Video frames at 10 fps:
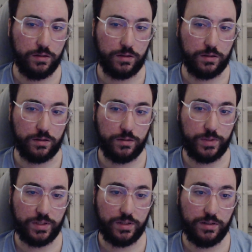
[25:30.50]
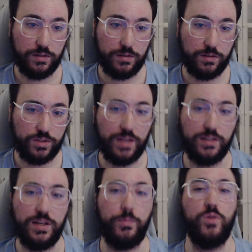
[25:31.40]
Uh, but, och
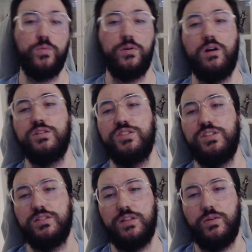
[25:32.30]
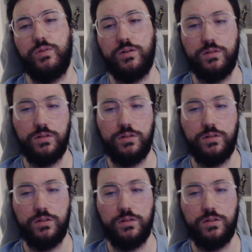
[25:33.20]
yeah, Pokemon Arceus, there we go.